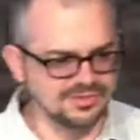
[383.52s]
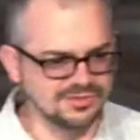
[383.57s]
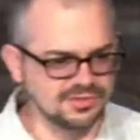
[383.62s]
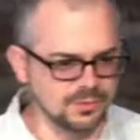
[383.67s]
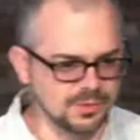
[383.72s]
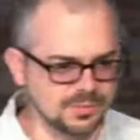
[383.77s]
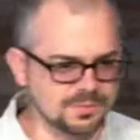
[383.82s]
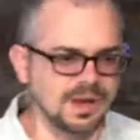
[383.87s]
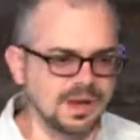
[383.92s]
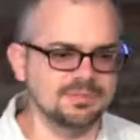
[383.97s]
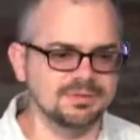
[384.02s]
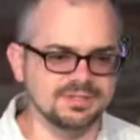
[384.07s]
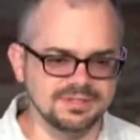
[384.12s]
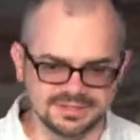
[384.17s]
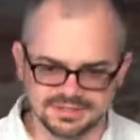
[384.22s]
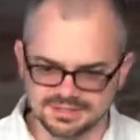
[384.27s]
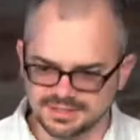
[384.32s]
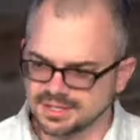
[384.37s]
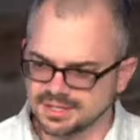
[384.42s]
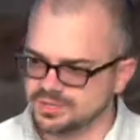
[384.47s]
and so we probably
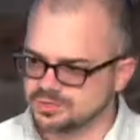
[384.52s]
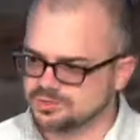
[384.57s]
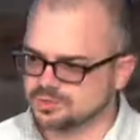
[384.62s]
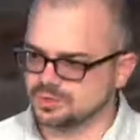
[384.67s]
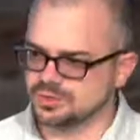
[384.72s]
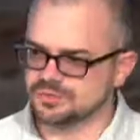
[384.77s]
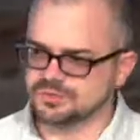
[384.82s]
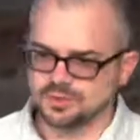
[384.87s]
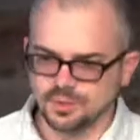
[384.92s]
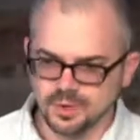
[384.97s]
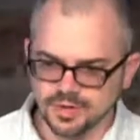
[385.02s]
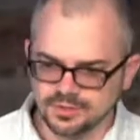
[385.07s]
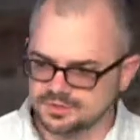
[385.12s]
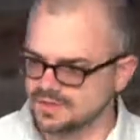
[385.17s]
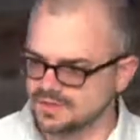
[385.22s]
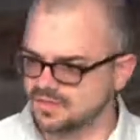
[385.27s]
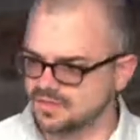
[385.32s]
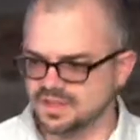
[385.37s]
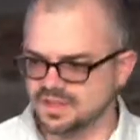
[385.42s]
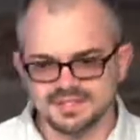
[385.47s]
could sort of
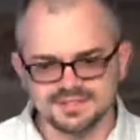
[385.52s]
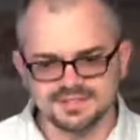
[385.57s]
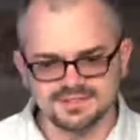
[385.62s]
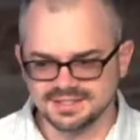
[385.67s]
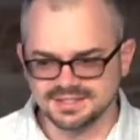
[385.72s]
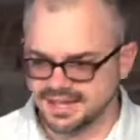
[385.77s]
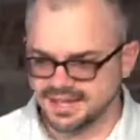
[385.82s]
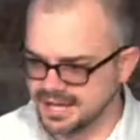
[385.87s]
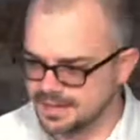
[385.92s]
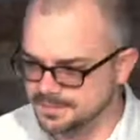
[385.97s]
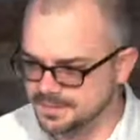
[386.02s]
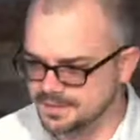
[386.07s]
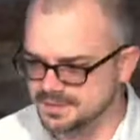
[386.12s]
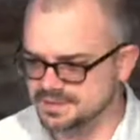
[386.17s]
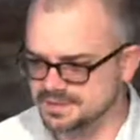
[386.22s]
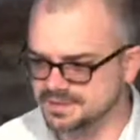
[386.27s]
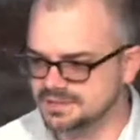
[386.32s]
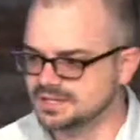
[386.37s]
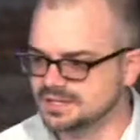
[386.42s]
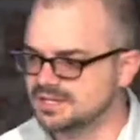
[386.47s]
quote the things that
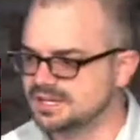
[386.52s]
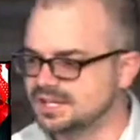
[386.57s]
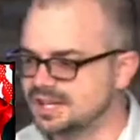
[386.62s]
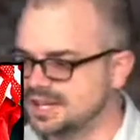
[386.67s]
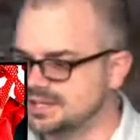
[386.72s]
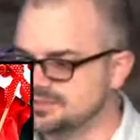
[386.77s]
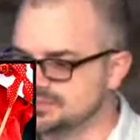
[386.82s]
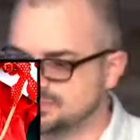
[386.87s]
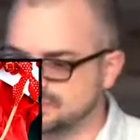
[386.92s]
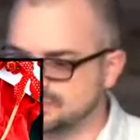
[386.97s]
happened, and